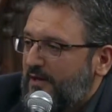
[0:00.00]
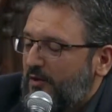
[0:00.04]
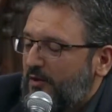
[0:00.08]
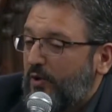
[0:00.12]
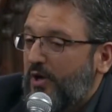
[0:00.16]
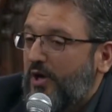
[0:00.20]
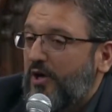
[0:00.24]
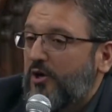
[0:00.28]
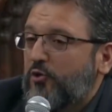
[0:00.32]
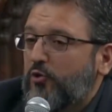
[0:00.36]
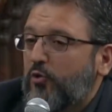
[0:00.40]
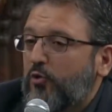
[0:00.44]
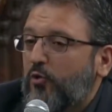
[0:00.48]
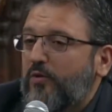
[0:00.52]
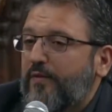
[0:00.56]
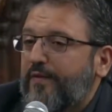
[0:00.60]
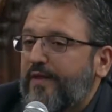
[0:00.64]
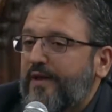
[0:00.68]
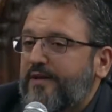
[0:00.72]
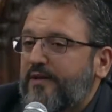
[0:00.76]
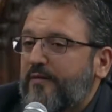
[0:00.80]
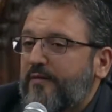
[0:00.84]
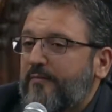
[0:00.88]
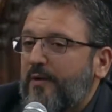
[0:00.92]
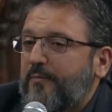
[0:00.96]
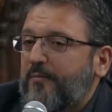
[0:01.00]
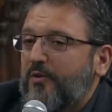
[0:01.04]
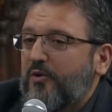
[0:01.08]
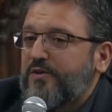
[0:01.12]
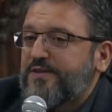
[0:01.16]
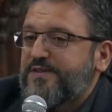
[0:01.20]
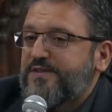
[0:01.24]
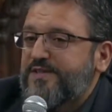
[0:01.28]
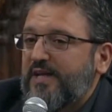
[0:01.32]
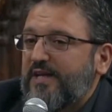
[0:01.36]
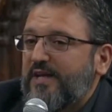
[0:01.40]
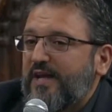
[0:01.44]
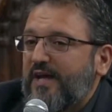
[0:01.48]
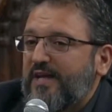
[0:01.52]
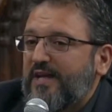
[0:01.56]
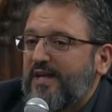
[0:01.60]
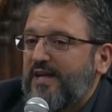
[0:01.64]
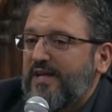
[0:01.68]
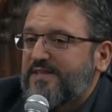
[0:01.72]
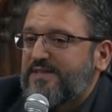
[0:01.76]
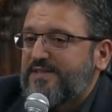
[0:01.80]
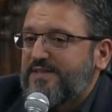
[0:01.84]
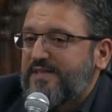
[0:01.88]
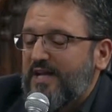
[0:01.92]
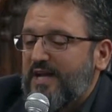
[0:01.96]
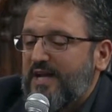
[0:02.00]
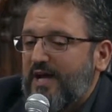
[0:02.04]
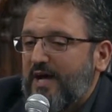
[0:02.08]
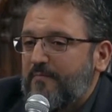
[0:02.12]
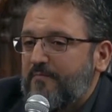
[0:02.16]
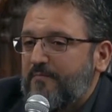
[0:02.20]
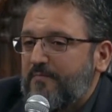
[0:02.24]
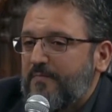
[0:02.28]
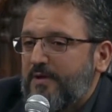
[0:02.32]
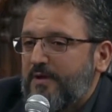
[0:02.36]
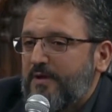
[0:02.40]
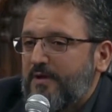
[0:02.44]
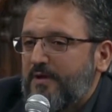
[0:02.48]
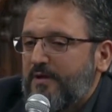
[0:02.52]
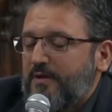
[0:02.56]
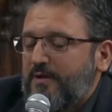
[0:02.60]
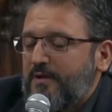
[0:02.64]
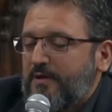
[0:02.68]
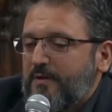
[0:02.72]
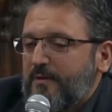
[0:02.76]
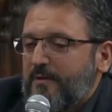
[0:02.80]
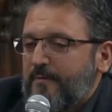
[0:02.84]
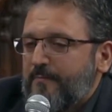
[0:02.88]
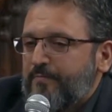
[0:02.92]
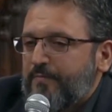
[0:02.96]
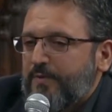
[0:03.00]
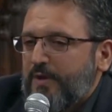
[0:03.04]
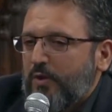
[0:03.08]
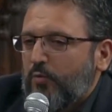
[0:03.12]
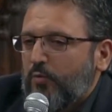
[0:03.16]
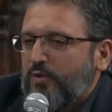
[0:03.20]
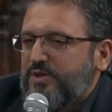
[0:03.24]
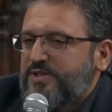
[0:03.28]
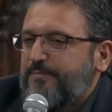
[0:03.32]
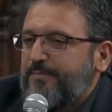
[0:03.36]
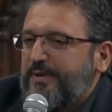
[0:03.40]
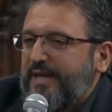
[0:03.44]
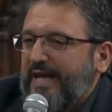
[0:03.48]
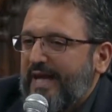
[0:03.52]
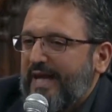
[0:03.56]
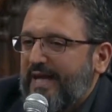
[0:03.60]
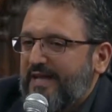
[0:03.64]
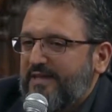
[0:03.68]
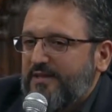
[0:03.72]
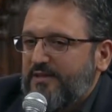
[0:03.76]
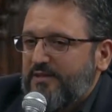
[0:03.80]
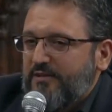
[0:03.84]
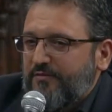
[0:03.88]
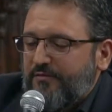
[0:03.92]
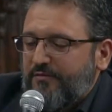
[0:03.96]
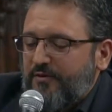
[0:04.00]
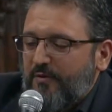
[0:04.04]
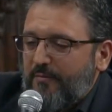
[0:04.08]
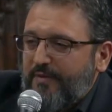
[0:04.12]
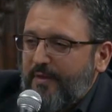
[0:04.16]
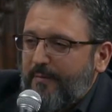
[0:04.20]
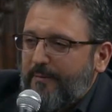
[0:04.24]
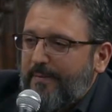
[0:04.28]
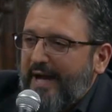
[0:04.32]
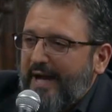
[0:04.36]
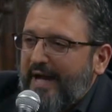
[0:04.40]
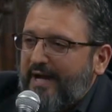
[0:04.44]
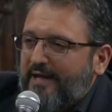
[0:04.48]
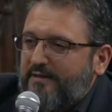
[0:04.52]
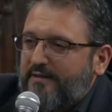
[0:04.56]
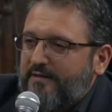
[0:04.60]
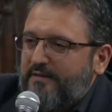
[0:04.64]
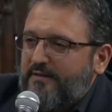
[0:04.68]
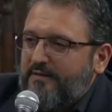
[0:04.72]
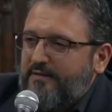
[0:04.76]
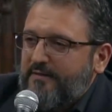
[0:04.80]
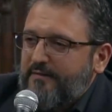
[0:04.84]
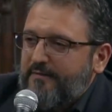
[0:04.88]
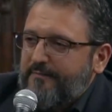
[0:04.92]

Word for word: we are told that Imam Hussein alayhi salam was beheaded from the back,